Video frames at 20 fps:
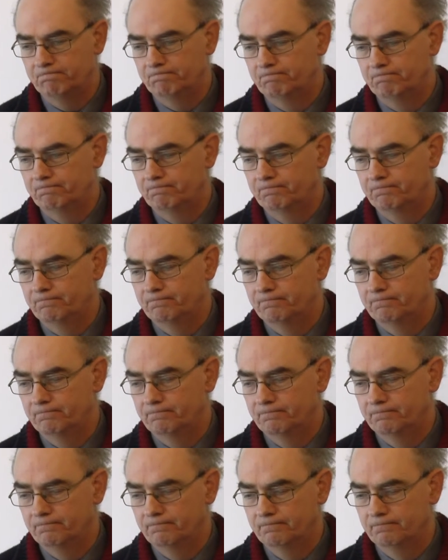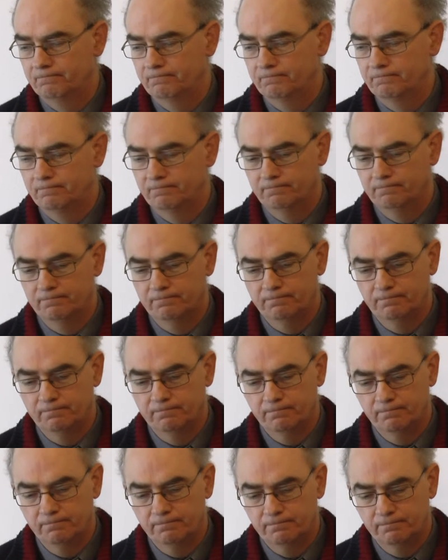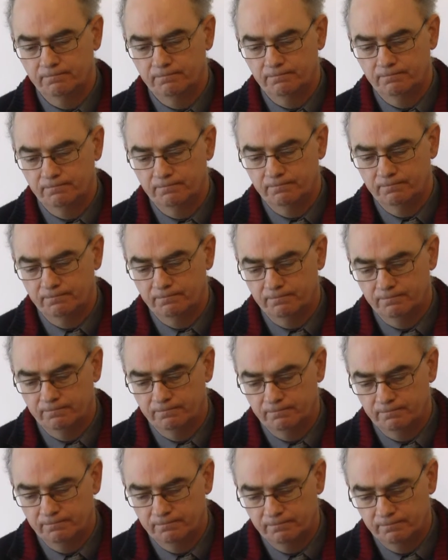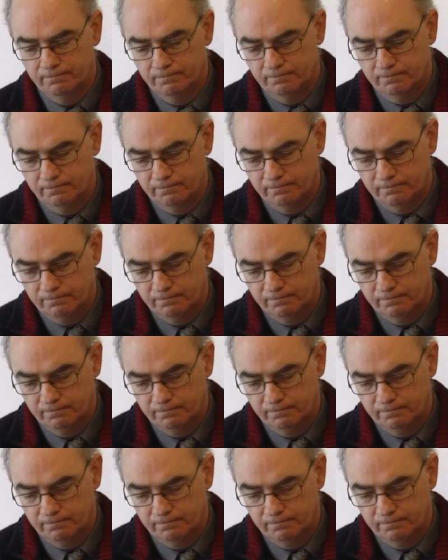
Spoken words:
[no speech]